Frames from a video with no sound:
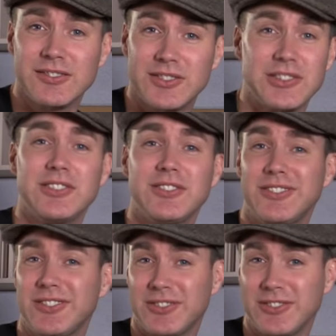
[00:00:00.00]
Do
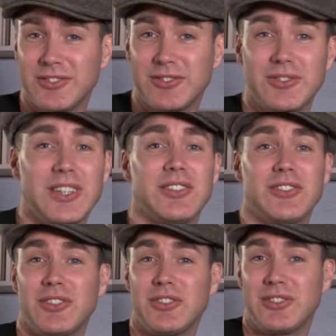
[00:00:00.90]
1,
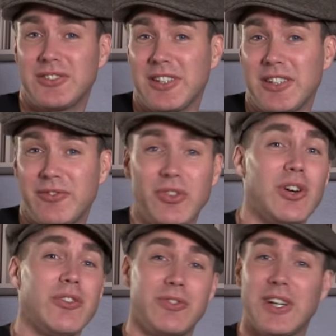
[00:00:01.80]
2, 3,
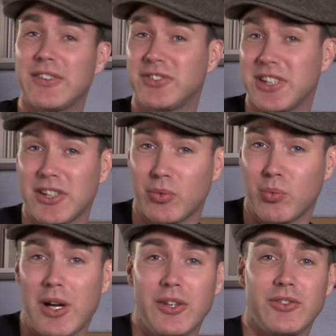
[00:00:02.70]
4, 5, 6.
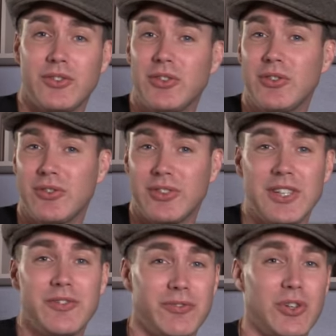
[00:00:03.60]
1, 2,
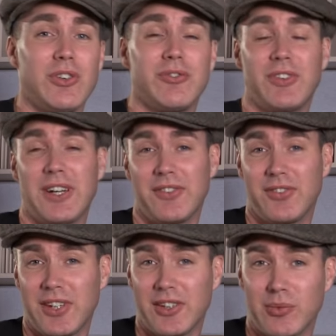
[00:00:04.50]
3, 4, 5,
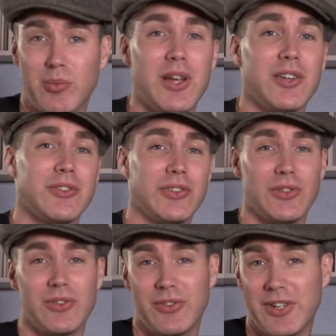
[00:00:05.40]
6. 1,
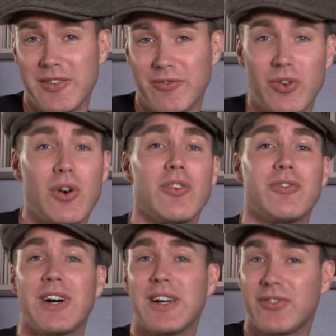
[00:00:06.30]
2, 3, 4,
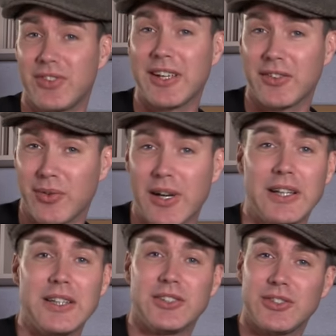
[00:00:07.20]
5, 6.
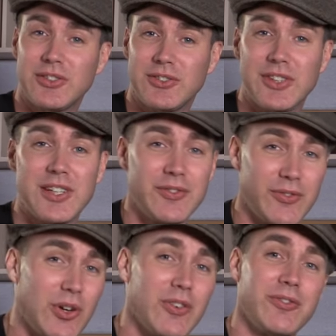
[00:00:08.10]
Three,
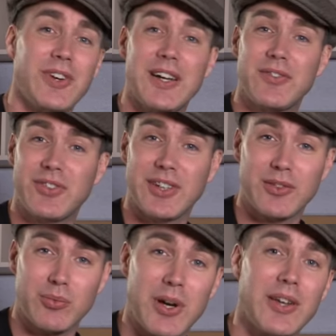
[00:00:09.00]
four, five,
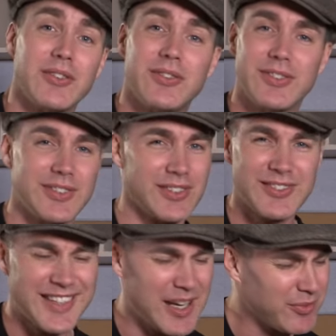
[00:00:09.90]
six, one.
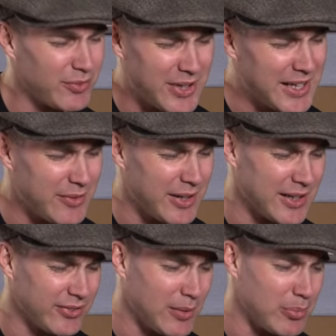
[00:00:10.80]
It's kept really,
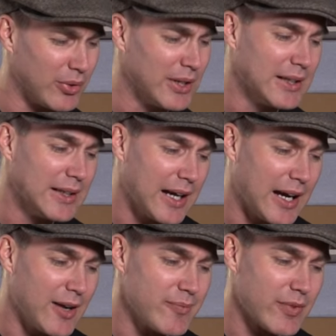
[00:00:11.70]
really simple.
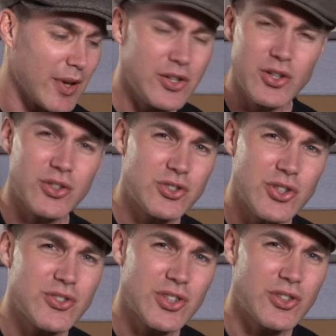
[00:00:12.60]
And you could
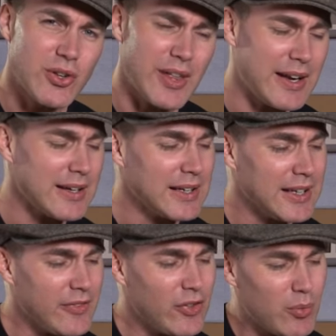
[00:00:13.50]
choose to do that.
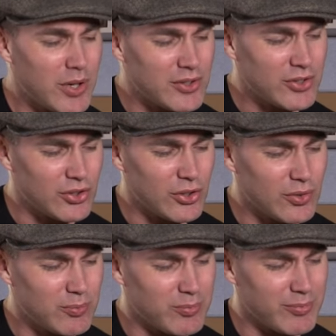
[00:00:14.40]
If you wanted to
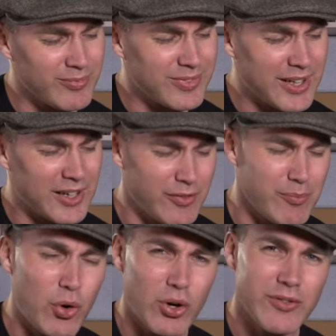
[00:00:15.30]
do kind of
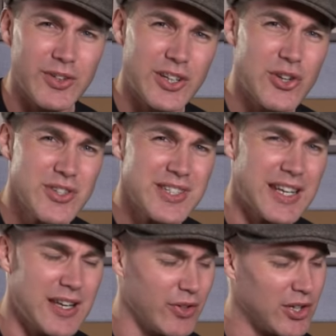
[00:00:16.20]
more of an
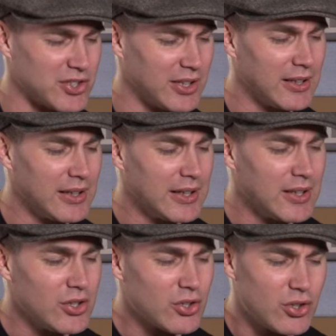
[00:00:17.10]
acoustic-y version,
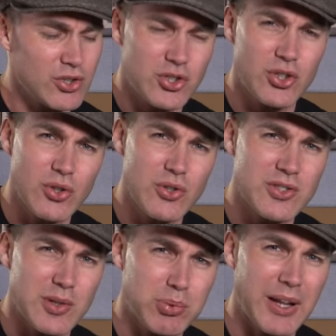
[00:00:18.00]
you could choose
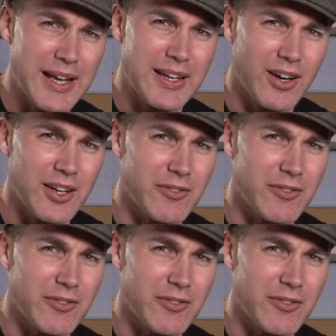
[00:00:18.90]
to play kind